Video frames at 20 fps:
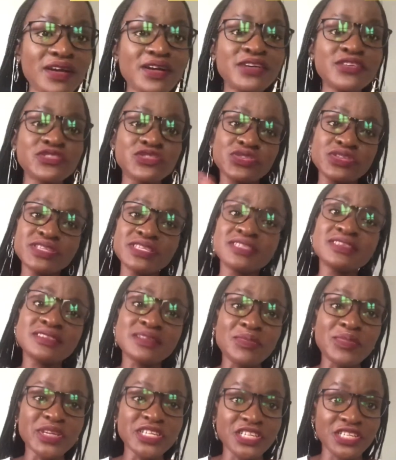So this is the
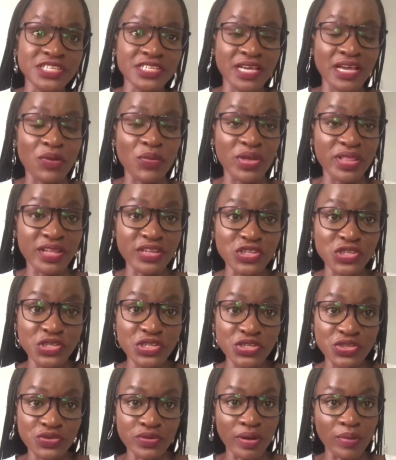major takeaway that you
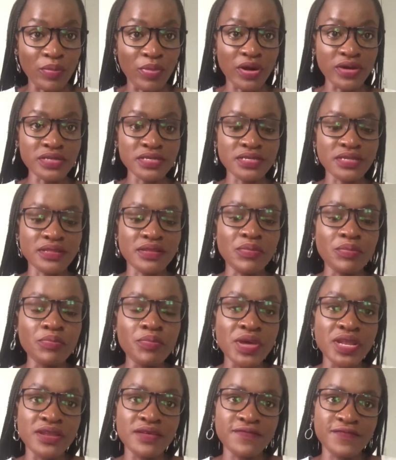need to know about the
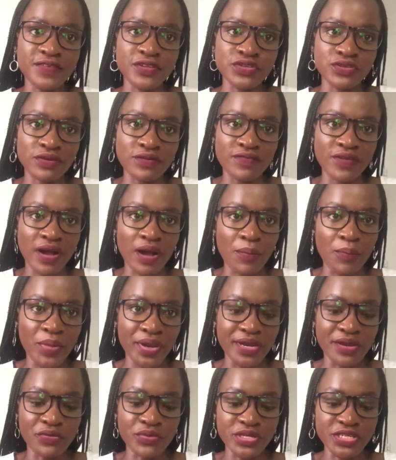benefit of
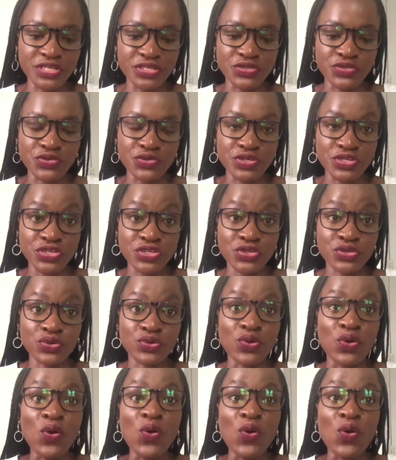company registration.